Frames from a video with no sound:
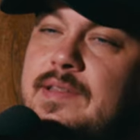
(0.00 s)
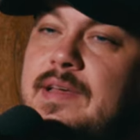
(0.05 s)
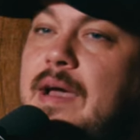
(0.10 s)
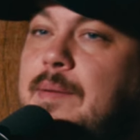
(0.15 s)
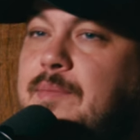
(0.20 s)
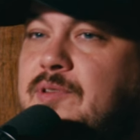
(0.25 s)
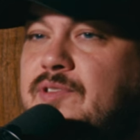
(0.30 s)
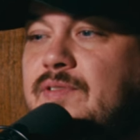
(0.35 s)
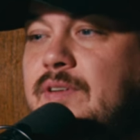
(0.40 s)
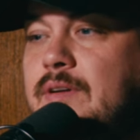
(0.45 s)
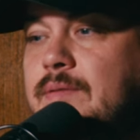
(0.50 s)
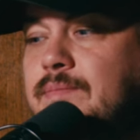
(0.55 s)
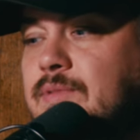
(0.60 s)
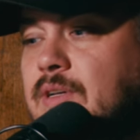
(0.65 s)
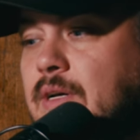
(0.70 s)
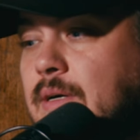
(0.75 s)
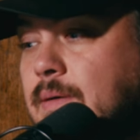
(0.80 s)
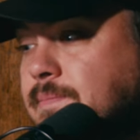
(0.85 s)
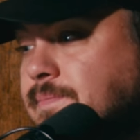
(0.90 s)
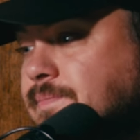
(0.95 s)
atmosphere.
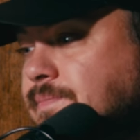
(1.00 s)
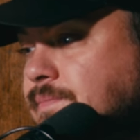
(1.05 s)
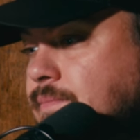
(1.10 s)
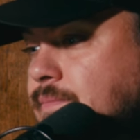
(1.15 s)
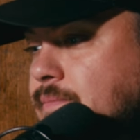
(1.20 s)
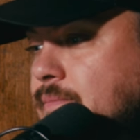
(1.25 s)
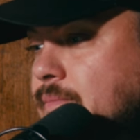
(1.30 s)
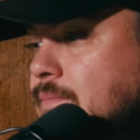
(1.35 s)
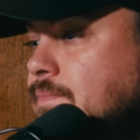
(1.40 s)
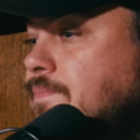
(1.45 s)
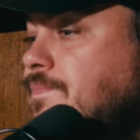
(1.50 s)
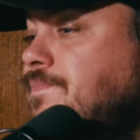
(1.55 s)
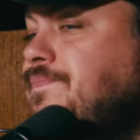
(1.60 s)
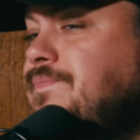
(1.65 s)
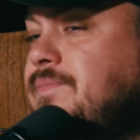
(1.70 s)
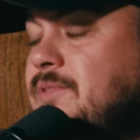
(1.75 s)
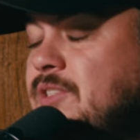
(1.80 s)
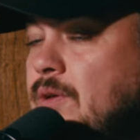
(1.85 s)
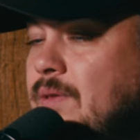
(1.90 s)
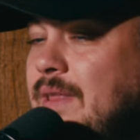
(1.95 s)

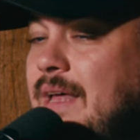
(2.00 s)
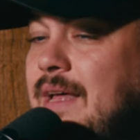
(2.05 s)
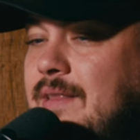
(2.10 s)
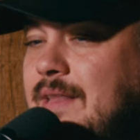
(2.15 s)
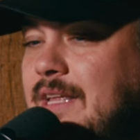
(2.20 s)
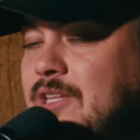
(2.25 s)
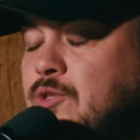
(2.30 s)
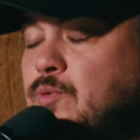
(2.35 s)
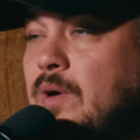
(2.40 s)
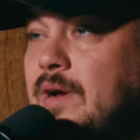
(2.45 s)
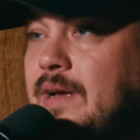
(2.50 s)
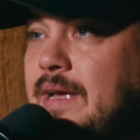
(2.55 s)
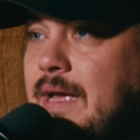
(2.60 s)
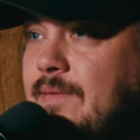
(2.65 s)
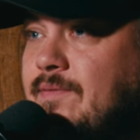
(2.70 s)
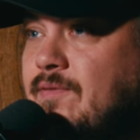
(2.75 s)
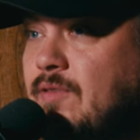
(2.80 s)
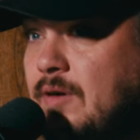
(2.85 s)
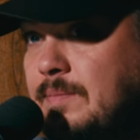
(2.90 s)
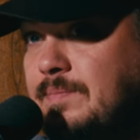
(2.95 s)
So that's where it came
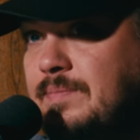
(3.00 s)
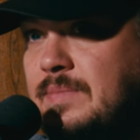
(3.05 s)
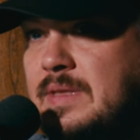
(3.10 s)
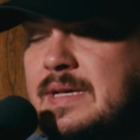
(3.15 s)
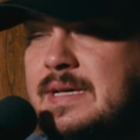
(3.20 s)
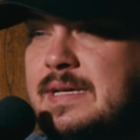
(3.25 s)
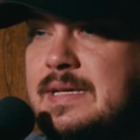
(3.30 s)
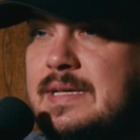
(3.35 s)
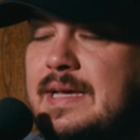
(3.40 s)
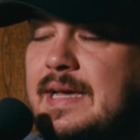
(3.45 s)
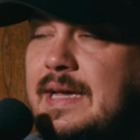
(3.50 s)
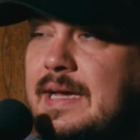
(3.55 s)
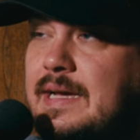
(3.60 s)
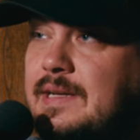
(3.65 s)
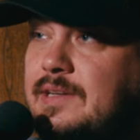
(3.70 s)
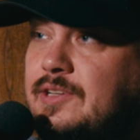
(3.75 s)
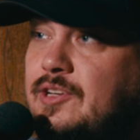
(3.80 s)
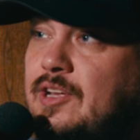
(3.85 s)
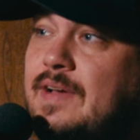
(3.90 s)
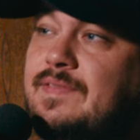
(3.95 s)
from,
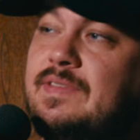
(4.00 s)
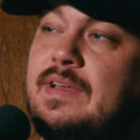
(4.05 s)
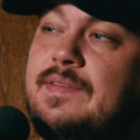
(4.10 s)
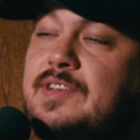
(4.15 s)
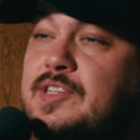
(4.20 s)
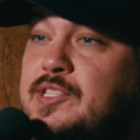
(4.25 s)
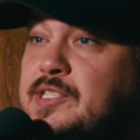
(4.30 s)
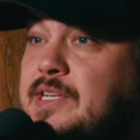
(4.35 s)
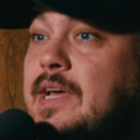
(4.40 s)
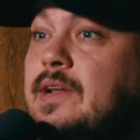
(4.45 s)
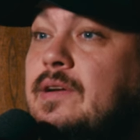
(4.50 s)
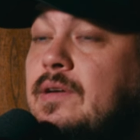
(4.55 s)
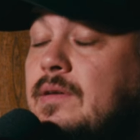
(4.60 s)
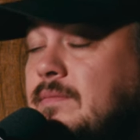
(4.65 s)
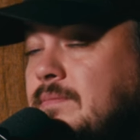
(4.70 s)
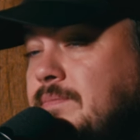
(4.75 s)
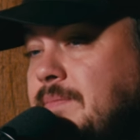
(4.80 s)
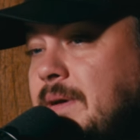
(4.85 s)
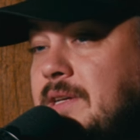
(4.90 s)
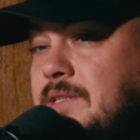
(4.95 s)
and you have to have a standard
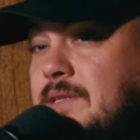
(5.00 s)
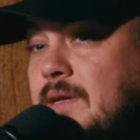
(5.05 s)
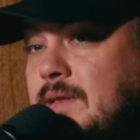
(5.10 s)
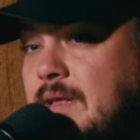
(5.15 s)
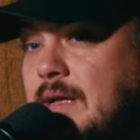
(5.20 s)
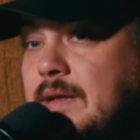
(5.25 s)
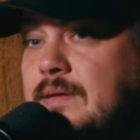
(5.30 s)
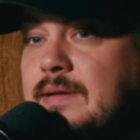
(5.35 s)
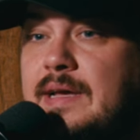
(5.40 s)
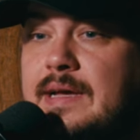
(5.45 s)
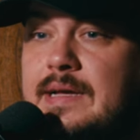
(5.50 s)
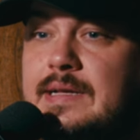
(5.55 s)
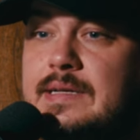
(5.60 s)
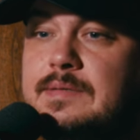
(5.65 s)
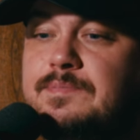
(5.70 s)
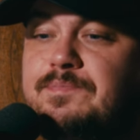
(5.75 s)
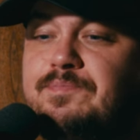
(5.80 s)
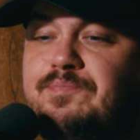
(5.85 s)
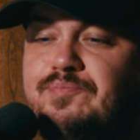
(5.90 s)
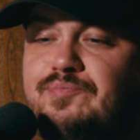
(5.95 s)
based on that. And
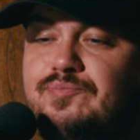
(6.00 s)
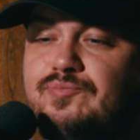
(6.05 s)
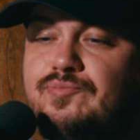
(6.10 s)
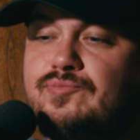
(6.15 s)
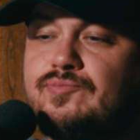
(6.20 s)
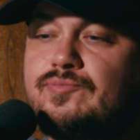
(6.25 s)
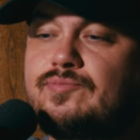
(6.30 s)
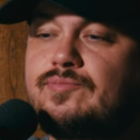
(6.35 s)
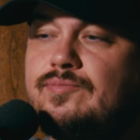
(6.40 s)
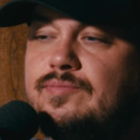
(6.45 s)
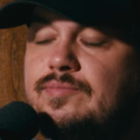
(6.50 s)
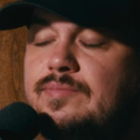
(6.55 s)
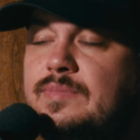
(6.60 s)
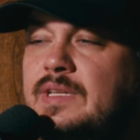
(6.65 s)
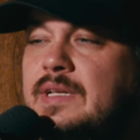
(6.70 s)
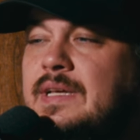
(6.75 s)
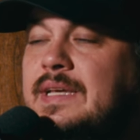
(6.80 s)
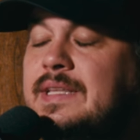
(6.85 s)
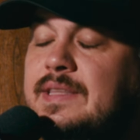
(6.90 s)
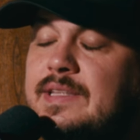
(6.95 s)

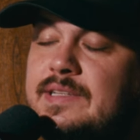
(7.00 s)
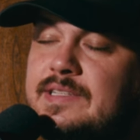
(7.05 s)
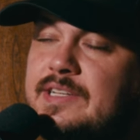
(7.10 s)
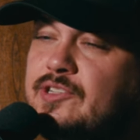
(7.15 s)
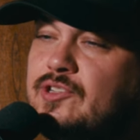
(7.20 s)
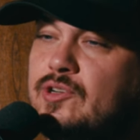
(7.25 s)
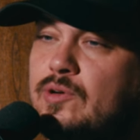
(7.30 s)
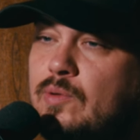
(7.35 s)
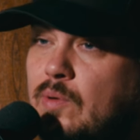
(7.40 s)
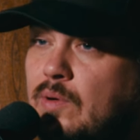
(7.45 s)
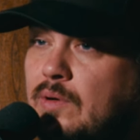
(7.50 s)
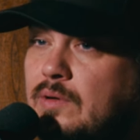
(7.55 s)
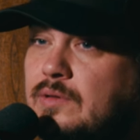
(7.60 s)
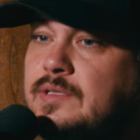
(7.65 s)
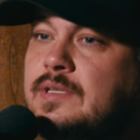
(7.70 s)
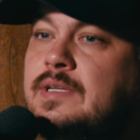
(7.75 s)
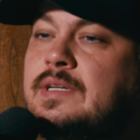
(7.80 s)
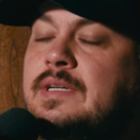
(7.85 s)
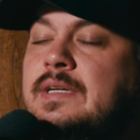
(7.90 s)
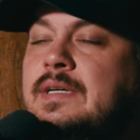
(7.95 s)
in the digital world,
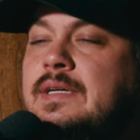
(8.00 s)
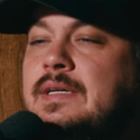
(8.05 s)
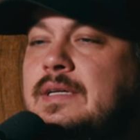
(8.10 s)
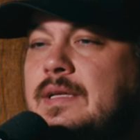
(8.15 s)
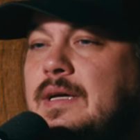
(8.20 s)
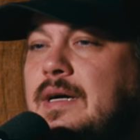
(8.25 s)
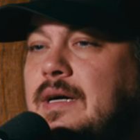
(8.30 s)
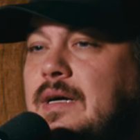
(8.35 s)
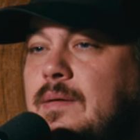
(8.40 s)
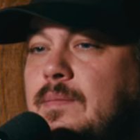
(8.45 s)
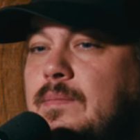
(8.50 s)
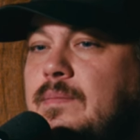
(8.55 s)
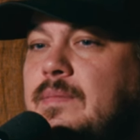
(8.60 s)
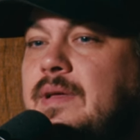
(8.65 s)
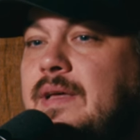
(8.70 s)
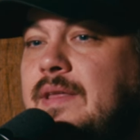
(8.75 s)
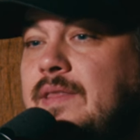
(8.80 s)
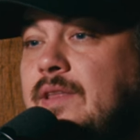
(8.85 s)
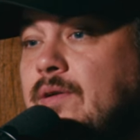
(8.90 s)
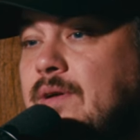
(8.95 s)

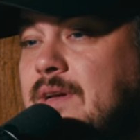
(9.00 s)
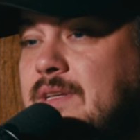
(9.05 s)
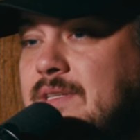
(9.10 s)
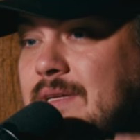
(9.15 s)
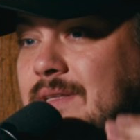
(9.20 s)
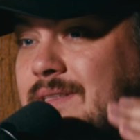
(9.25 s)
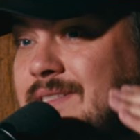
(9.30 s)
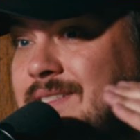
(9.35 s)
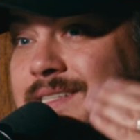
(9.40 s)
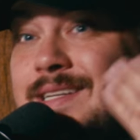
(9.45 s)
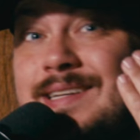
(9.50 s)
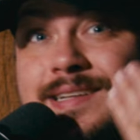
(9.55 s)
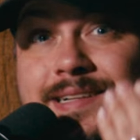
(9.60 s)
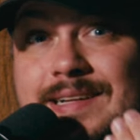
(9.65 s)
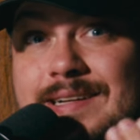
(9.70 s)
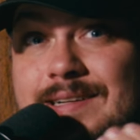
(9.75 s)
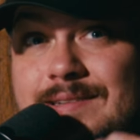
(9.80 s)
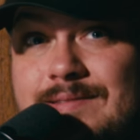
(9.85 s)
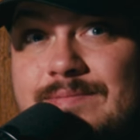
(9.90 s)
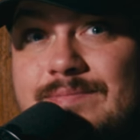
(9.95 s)
there is a
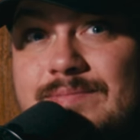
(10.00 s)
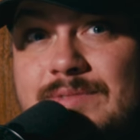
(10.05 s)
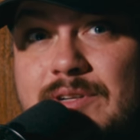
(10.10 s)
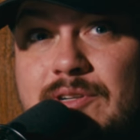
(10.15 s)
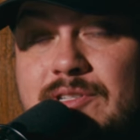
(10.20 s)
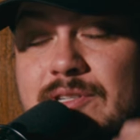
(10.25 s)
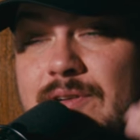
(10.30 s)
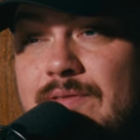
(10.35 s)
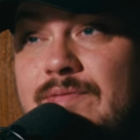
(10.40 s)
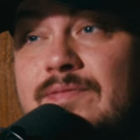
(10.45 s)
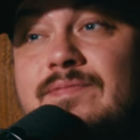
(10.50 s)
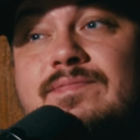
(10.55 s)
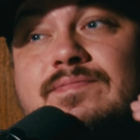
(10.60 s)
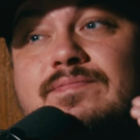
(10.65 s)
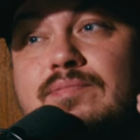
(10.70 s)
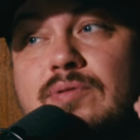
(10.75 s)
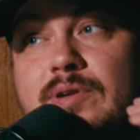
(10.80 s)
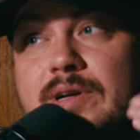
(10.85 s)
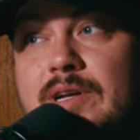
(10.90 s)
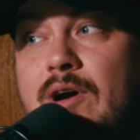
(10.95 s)
ceiling. There's a
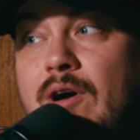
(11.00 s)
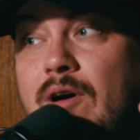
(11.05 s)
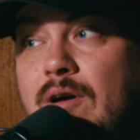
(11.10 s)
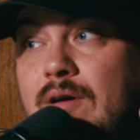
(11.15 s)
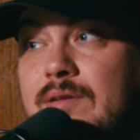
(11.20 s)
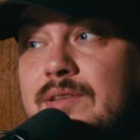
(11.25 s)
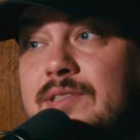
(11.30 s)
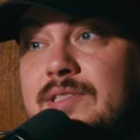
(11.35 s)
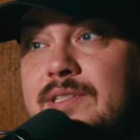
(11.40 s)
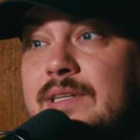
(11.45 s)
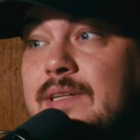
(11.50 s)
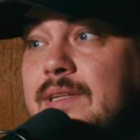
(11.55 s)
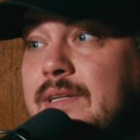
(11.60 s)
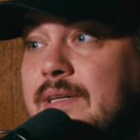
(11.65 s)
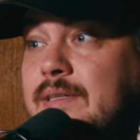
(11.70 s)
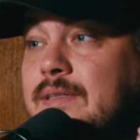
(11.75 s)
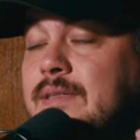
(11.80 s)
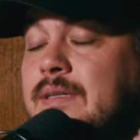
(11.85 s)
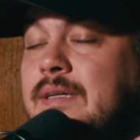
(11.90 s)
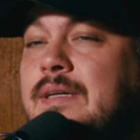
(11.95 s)
pretty hard
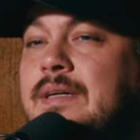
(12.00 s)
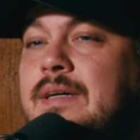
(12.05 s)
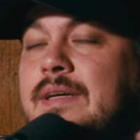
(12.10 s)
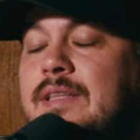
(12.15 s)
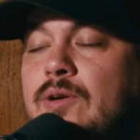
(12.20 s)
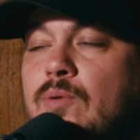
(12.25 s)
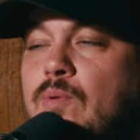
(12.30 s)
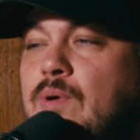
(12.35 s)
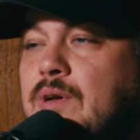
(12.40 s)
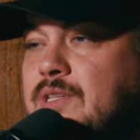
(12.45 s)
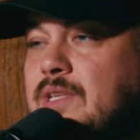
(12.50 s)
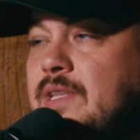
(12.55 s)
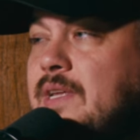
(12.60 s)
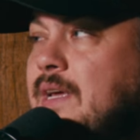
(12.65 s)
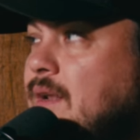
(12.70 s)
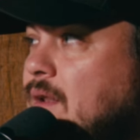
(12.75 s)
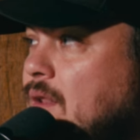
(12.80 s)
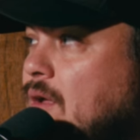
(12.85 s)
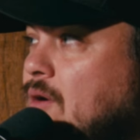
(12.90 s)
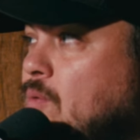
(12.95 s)
ceiling. And there was in the
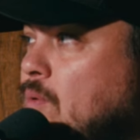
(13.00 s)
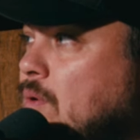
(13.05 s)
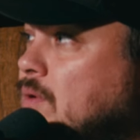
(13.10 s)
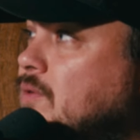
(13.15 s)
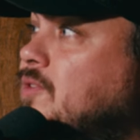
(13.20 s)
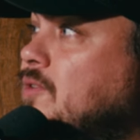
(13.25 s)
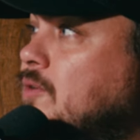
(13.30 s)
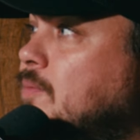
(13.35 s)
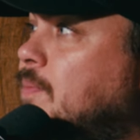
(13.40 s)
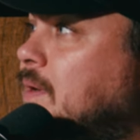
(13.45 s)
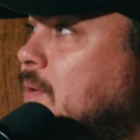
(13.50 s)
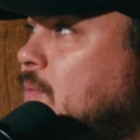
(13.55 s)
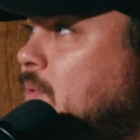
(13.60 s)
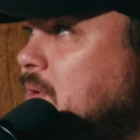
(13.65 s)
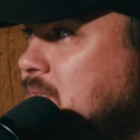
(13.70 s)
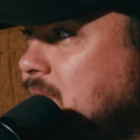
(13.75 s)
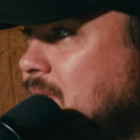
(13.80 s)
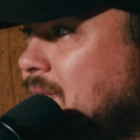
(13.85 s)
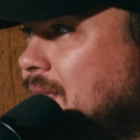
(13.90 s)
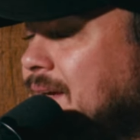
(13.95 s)
analog world too, but it
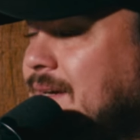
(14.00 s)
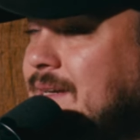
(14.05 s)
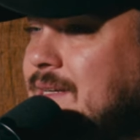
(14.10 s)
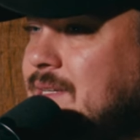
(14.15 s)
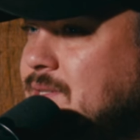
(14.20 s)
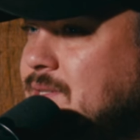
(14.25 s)
wasn't like